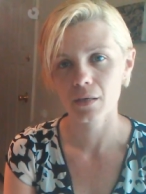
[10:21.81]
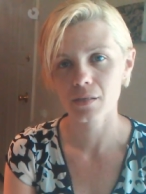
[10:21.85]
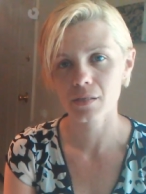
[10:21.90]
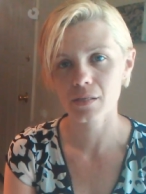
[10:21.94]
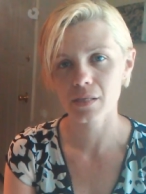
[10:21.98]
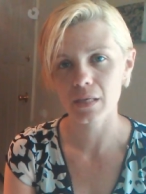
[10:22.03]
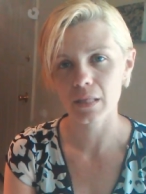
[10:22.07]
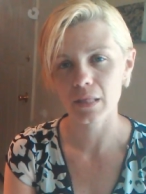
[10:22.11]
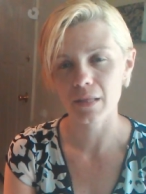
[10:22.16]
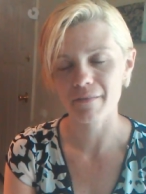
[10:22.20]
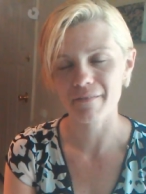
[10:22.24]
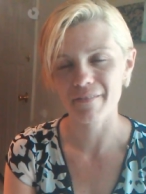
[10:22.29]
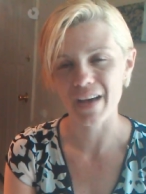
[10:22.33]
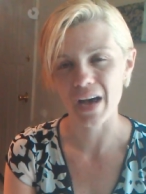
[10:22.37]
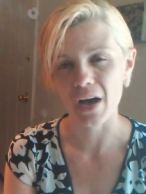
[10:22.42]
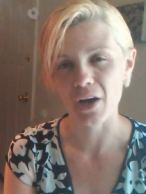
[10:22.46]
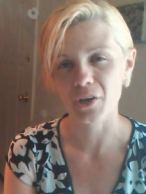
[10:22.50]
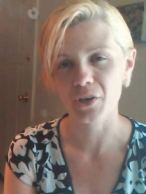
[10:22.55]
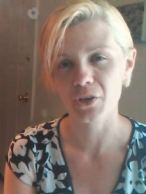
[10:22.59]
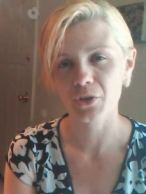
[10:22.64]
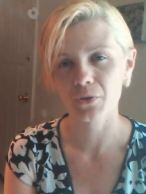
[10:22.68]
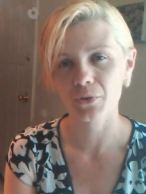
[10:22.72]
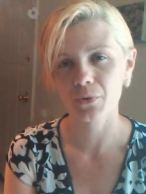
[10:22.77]
see the
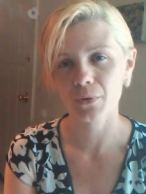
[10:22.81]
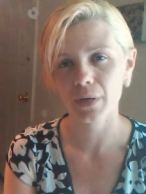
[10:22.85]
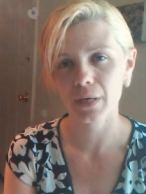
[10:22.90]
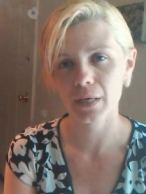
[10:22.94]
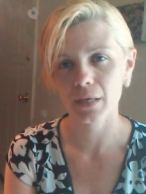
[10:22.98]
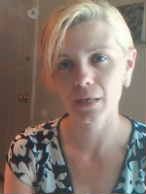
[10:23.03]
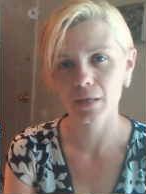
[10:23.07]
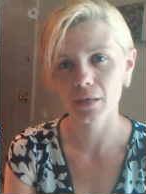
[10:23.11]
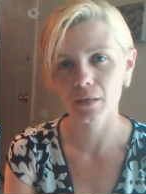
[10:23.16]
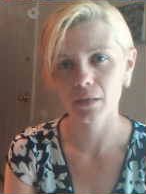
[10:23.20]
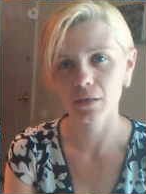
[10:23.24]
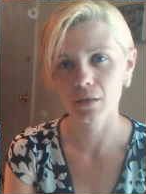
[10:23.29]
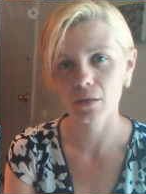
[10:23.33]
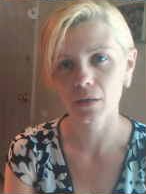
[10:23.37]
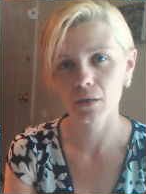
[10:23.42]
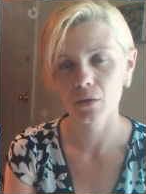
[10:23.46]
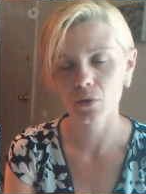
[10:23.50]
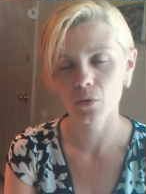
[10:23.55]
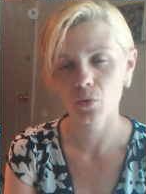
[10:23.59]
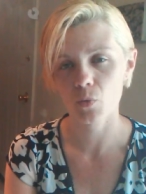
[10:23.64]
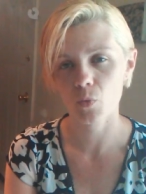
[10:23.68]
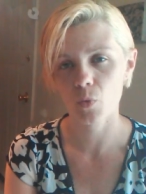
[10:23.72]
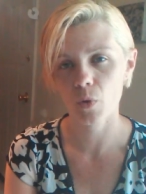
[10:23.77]
value in
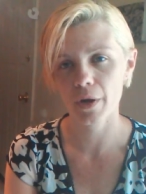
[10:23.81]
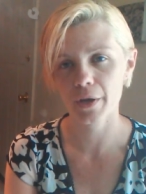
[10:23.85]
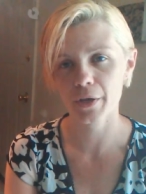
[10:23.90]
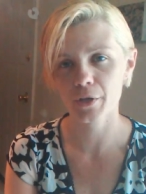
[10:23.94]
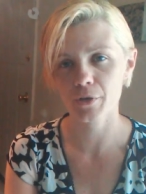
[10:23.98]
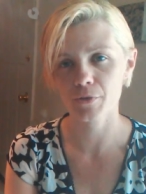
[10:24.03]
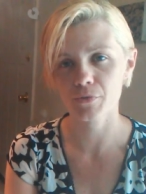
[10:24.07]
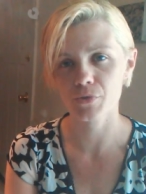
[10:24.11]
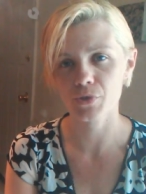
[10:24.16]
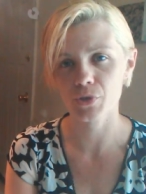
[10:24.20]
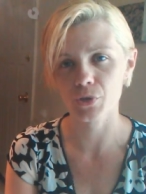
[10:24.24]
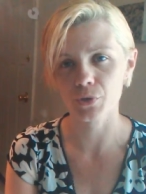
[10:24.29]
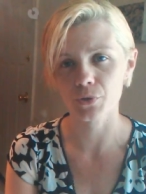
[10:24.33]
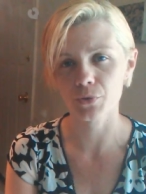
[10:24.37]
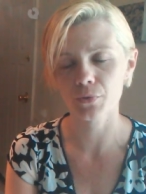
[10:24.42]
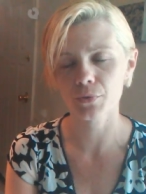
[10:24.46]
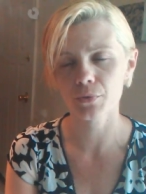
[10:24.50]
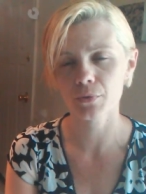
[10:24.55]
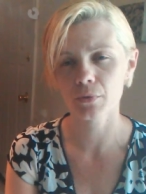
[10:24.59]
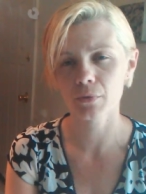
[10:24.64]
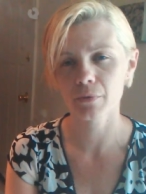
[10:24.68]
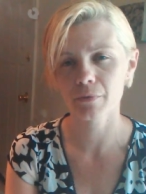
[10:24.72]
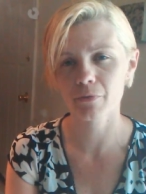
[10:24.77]
what you
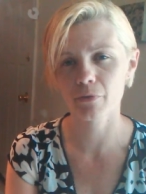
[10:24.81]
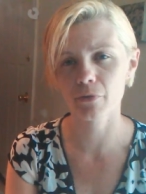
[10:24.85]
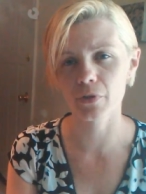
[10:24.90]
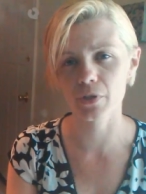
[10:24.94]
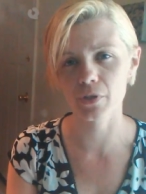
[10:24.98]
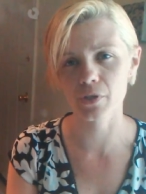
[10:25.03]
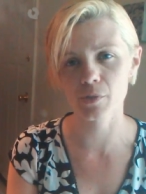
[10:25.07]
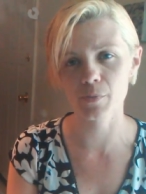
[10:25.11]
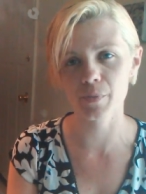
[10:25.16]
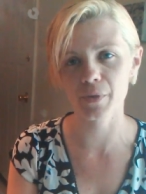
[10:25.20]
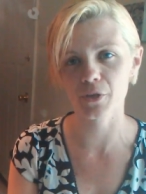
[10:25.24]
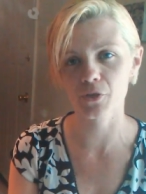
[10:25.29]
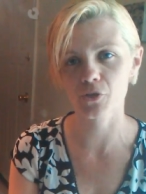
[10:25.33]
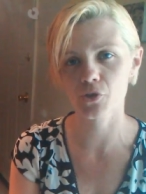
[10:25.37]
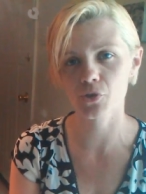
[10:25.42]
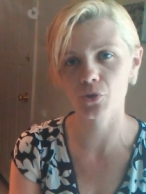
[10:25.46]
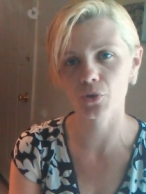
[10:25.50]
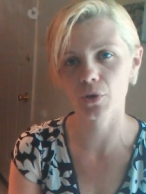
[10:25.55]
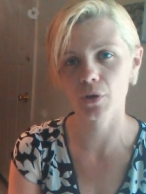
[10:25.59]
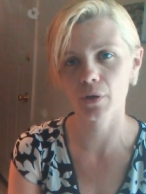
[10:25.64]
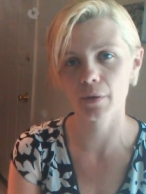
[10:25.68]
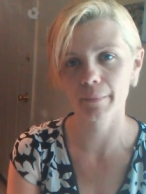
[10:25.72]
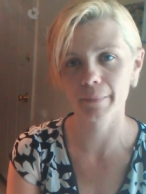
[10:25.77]
do for the
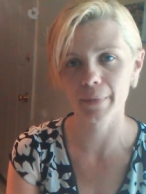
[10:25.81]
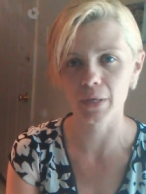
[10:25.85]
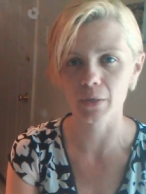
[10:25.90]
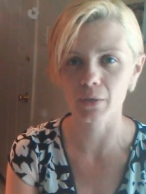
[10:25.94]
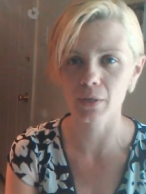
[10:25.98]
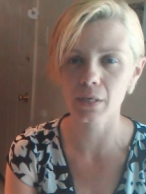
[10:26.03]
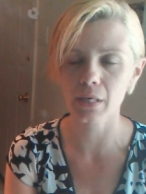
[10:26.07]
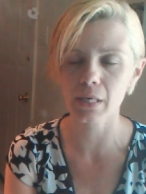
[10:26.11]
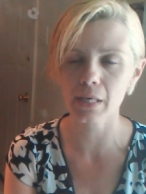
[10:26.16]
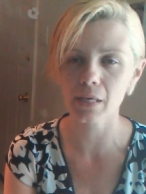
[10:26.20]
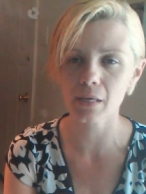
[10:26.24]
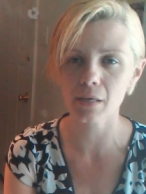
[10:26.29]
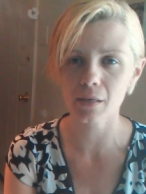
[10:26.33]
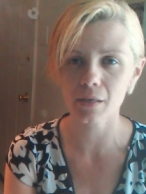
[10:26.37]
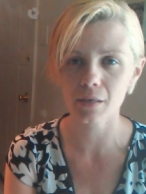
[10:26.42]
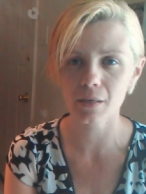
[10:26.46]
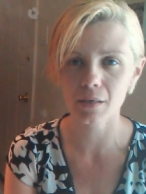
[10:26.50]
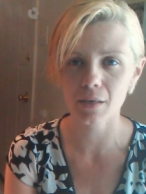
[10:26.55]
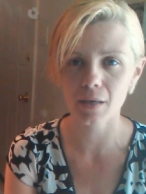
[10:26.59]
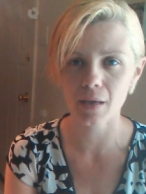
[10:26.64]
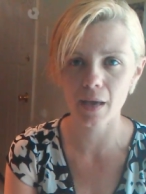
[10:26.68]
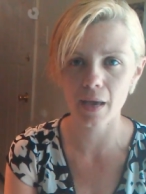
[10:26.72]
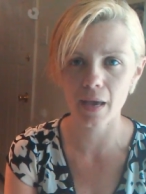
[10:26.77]
spiritual community
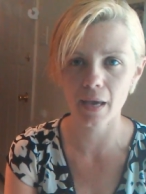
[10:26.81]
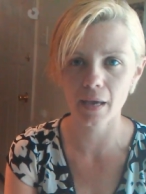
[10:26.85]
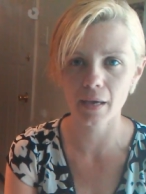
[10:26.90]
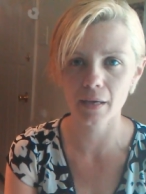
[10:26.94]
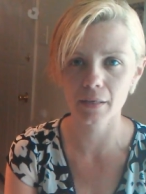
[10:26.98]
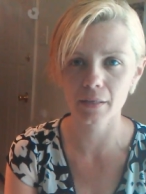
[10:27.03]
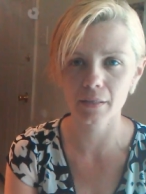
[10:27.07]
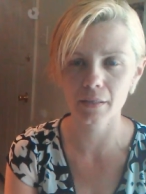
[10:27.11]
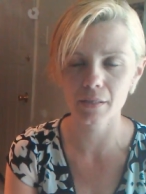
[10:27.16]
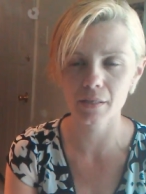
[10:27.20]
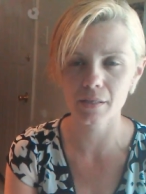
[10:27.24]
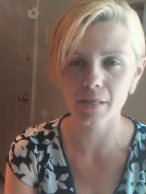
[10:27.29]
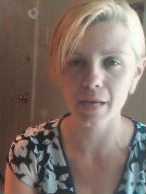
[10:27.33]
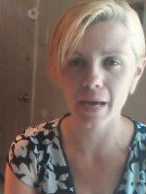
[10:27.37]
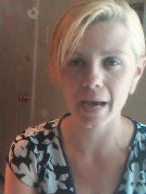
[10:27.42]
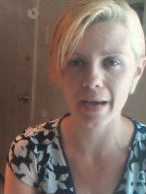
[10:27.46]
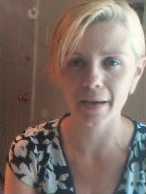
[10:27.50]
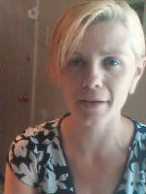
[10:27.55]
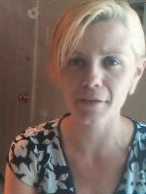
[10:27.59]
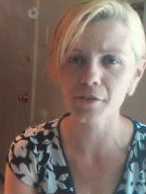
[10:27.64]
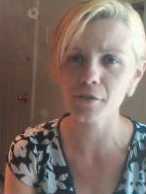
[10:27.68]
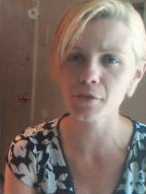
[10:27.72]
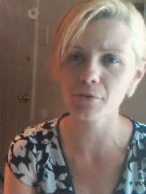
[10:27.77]
and
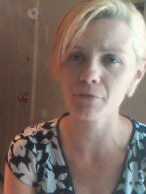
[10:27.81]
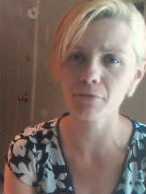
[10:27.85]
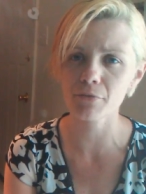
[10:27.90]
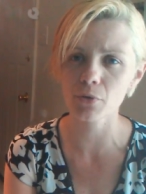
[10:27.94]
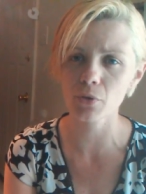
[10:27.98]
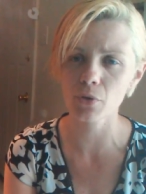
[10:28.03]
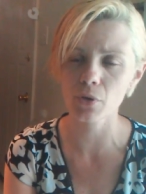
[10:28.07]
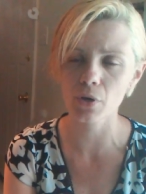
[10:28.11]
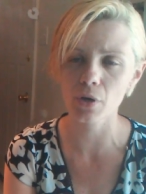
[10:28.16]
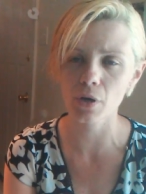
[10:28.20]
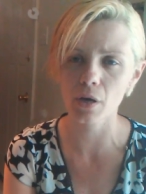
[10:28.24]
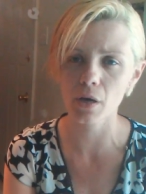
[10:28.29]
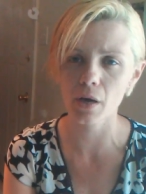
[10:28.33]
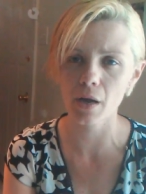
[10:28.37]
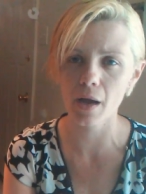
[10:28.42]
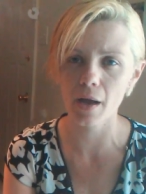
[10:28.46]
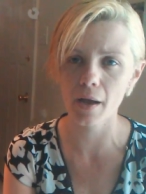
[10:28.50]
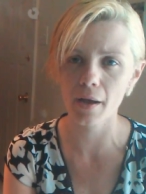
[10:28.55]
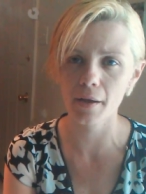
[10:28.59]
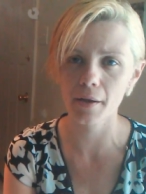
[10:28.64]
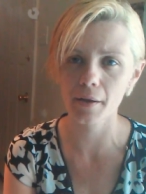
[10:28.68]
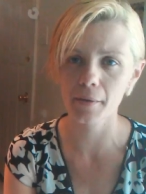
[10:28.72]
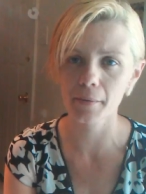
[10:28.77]
ask for,
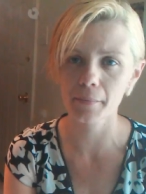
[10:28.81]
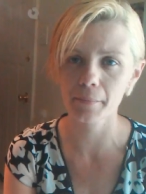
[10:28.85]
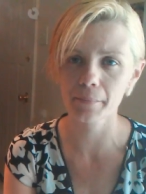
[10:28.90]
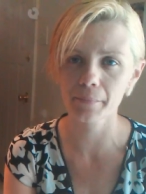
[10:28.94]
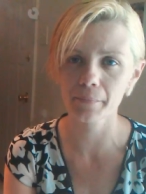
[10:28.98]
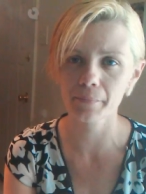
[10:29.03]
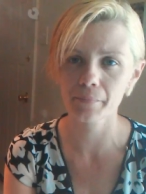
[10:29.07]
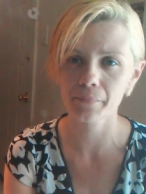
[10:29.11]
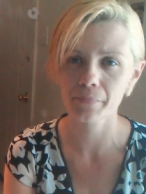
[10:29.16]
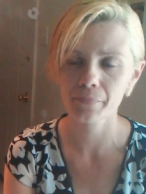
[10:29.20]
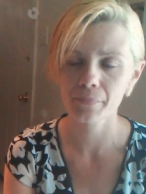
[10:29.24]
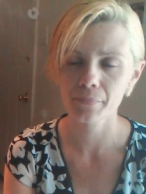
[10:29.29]
um,